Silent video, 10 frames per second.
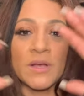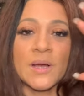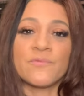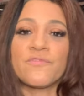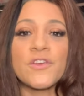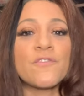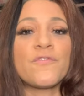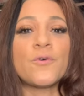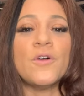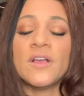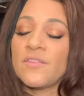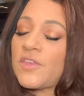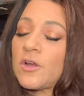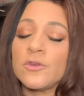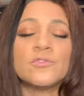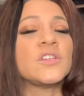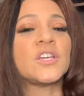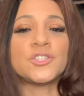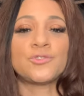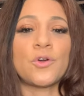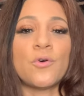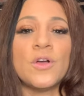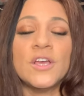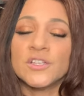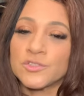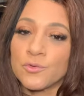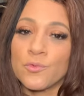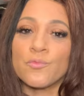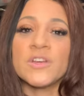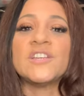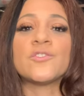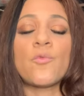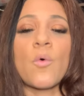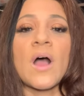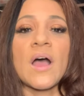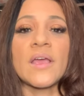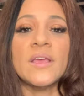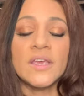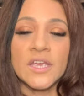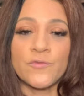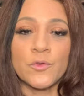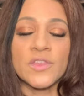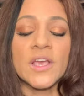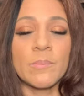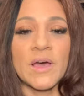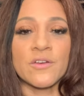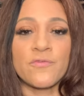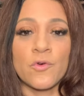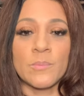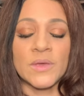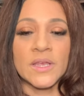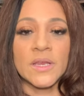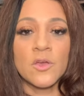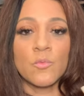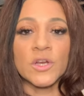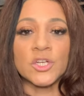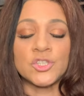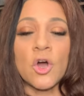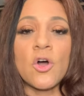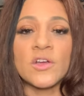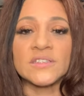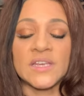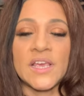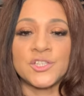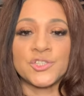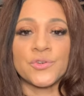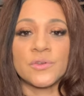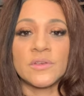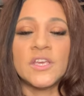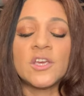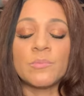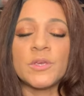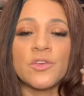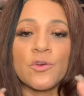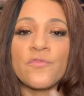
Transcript: become fearful they're losing control. So the reason why, if you think about it for a minute, when a dog is injured, it could be your